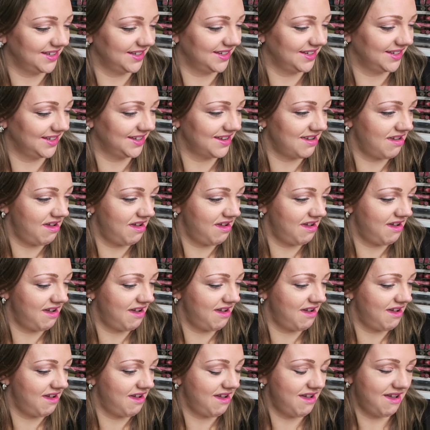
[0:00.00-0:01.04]

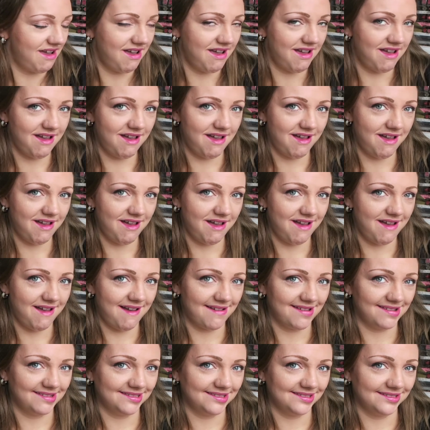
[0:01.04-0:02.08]

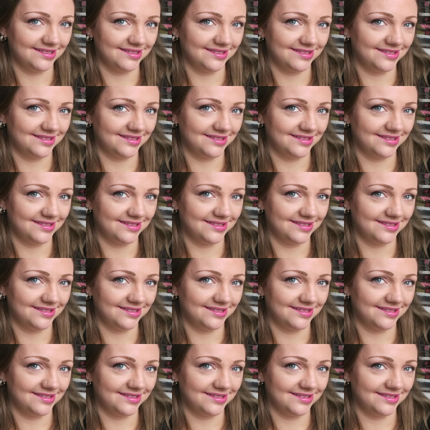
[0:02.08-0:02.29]
Nothing is said.